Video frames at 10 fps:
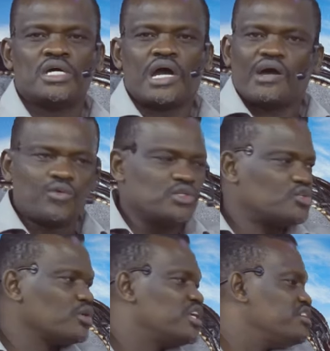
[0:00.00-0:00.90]
I want
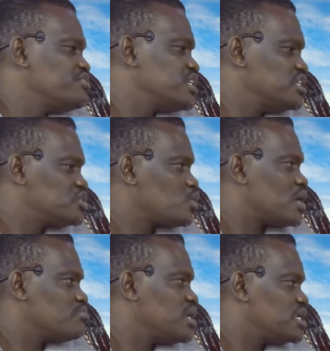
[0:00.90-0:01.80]
to give each
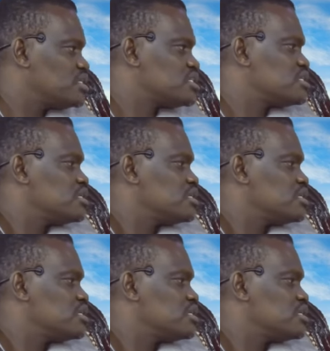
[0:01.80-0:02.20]
1 minute